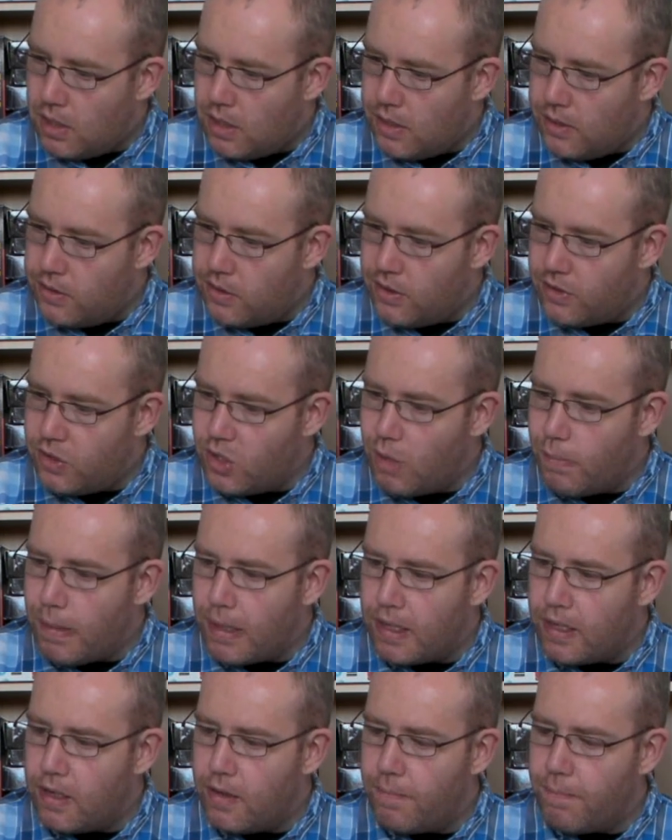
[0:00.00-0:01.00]
It's not too
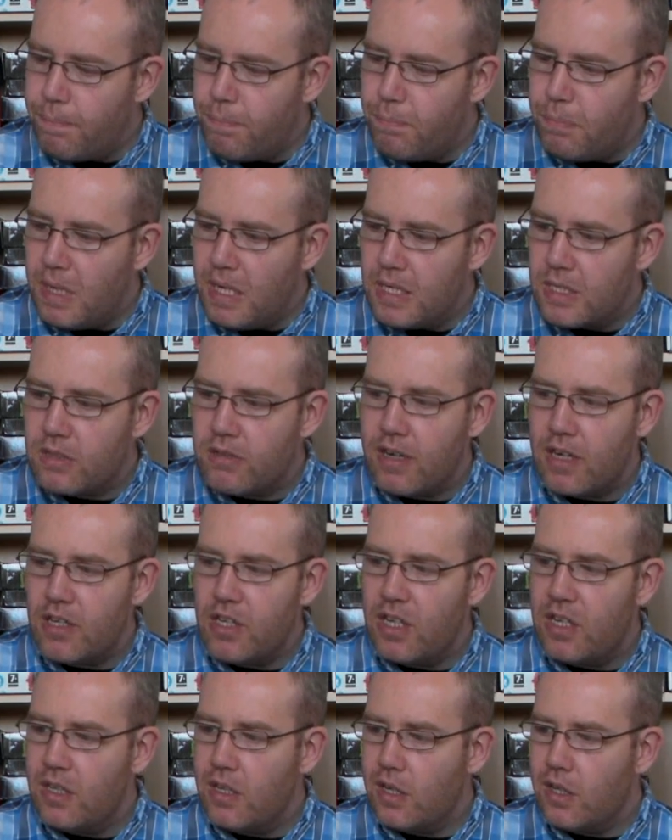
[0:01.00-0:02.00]
bad. Bit of
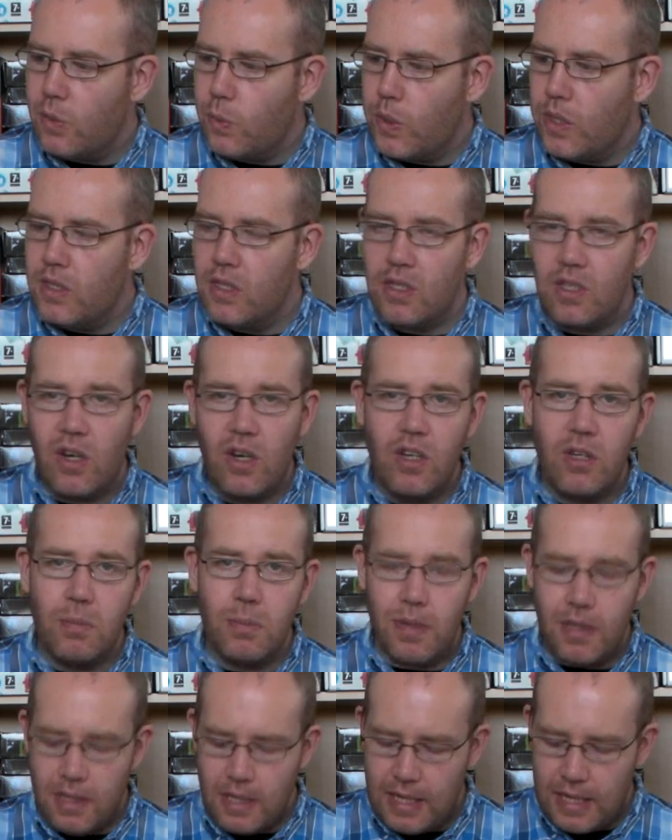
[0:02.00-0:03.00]
scratching on the one side,
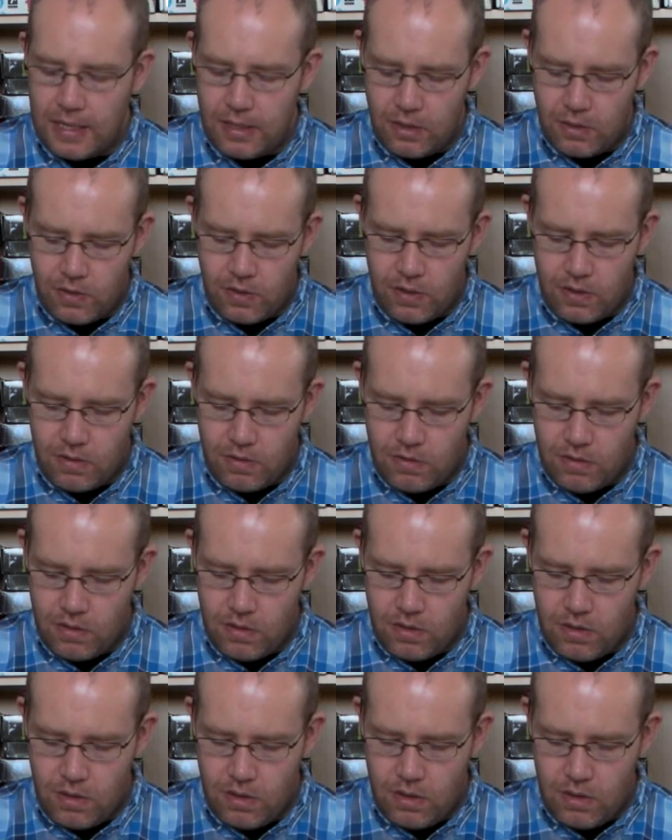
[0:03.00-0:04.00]
but yeah, it's alright.
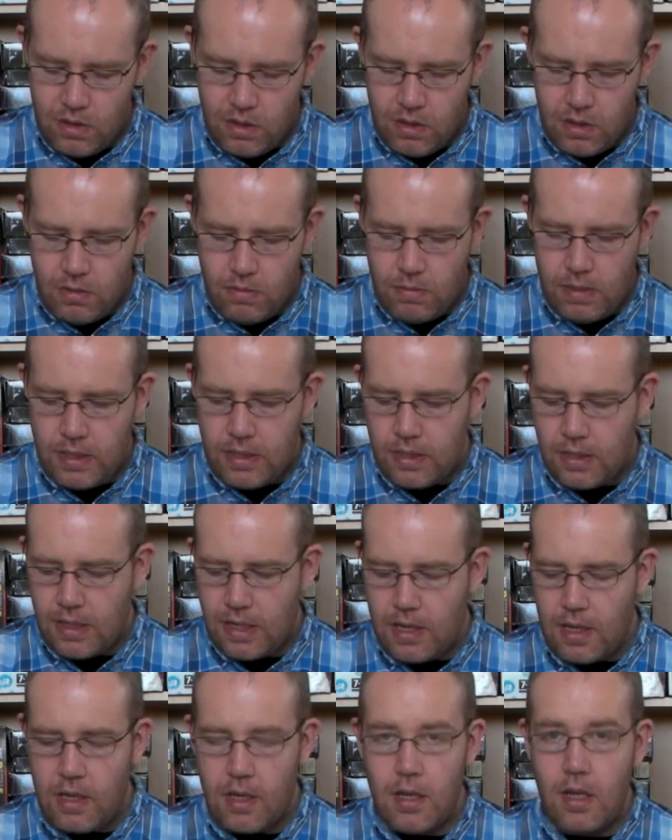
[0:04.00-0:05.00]
By the
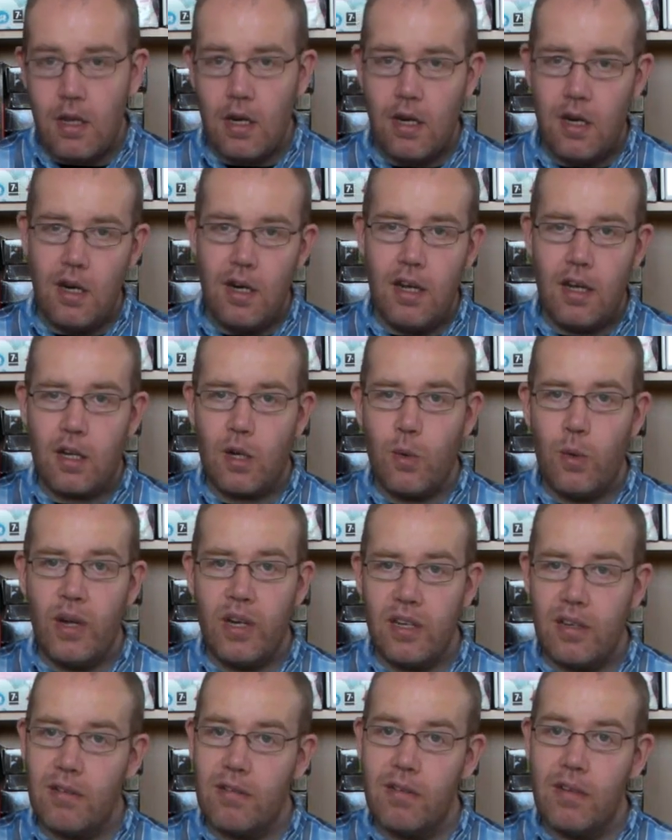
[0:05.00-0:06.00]
way, £1.
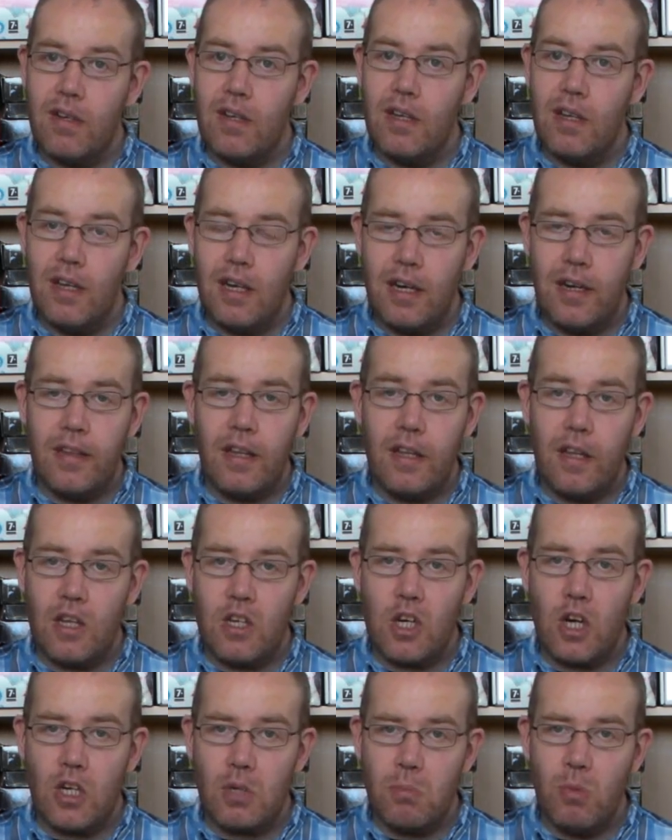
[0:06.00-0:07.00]
And I know they
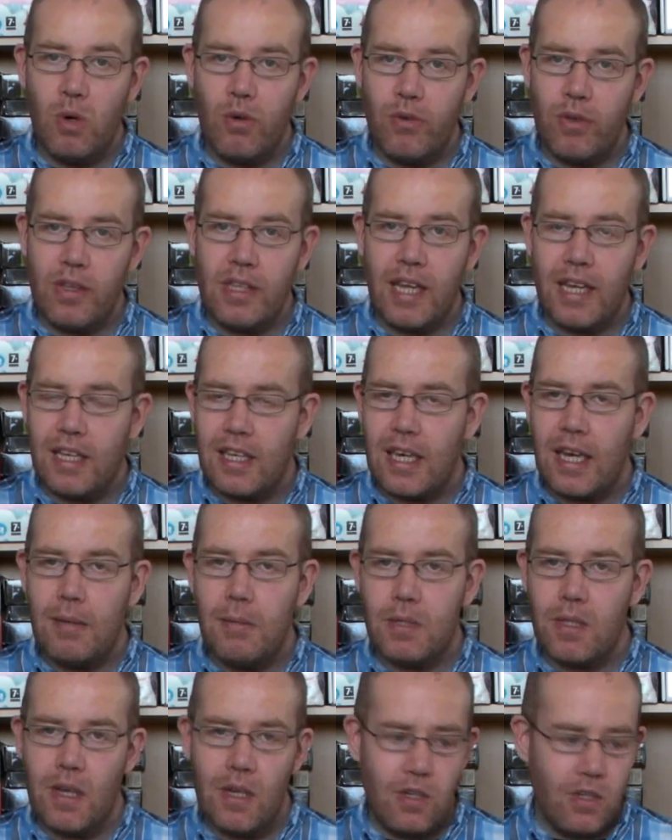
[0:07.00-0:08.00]
charge more than that in Game
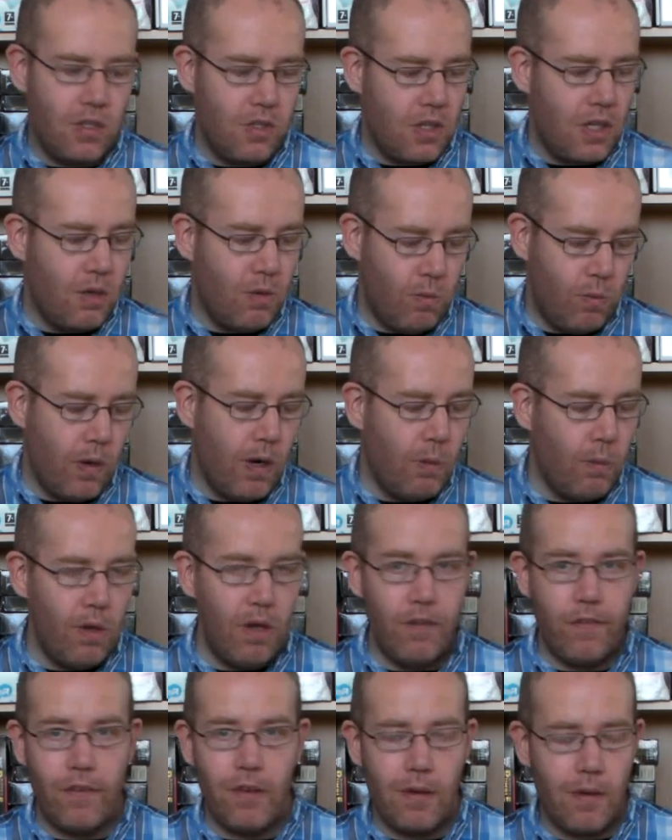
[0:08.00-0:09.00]
Station, so well
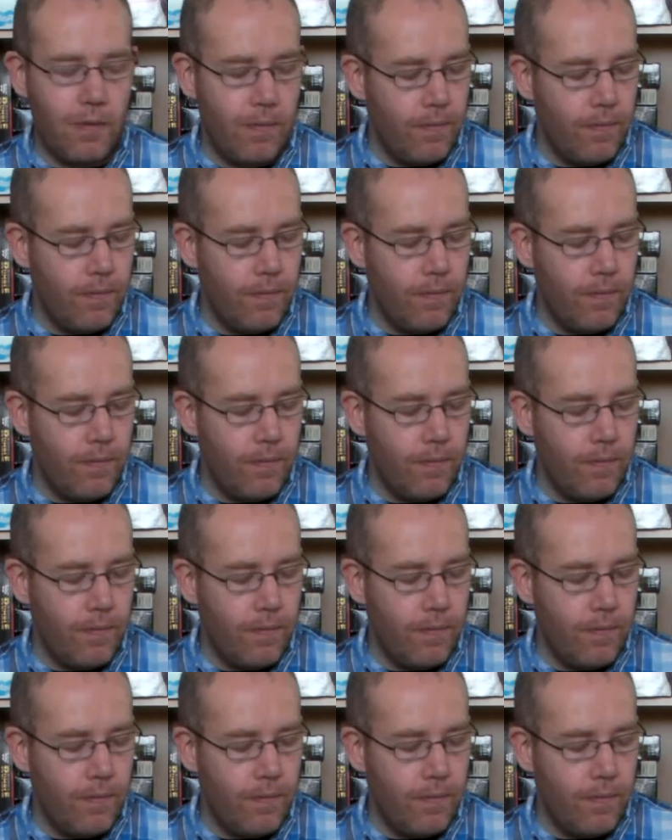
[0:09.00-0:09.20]
worth it.